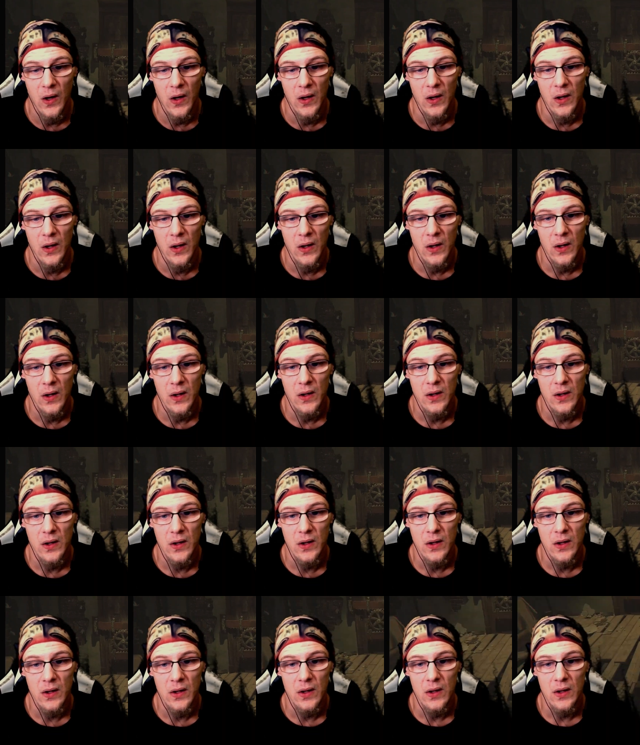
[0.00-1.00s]

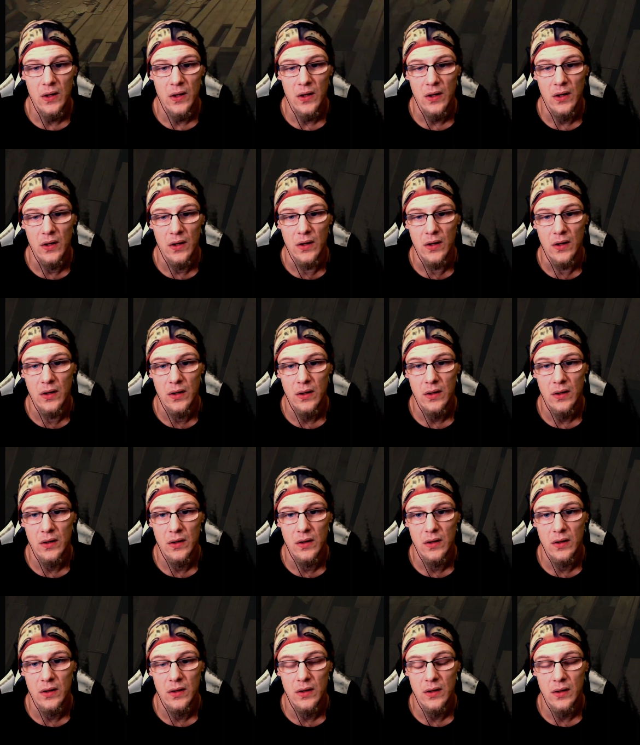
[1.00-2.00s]

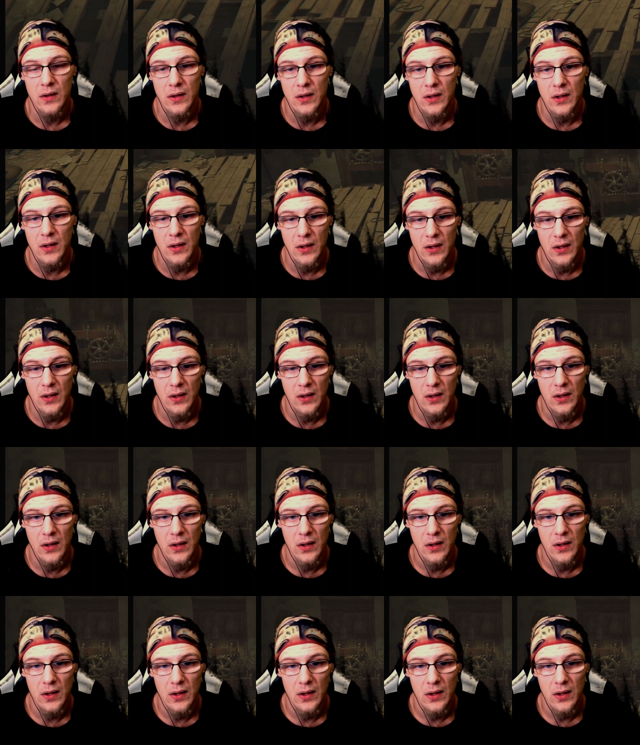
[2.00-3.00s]

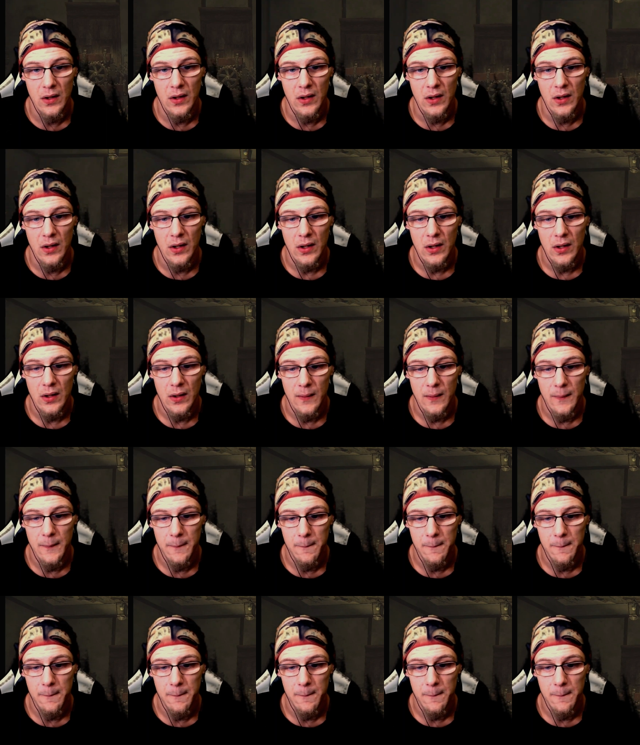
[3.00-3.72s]
No one is speaking in this clip.